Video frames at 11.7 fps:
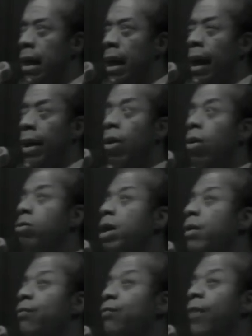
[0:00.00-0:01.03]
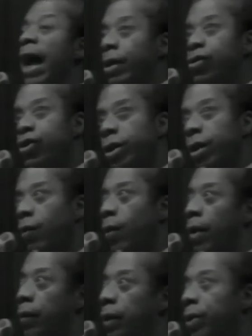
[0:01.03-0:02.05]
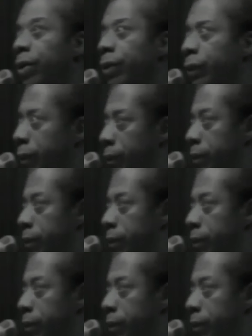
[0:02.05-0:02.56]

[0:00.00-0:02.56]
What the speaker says: and only a fraction of what we knew